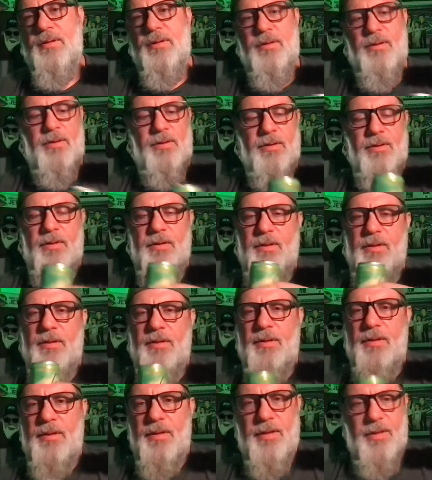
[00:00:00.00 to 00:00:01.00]

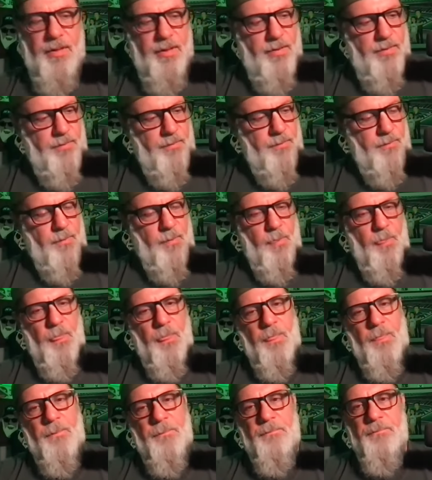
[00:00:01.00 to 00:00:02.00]

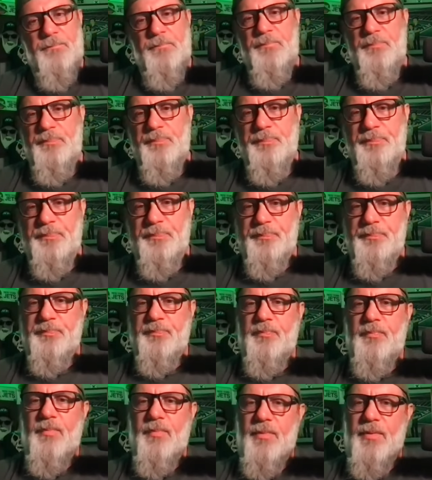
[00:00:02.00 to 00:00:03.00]

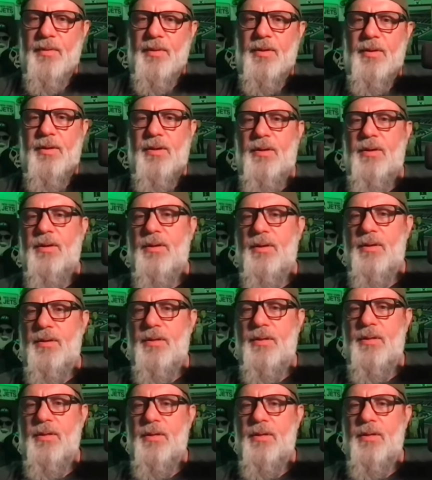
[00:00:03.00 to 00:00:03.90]
The person shown says nothing.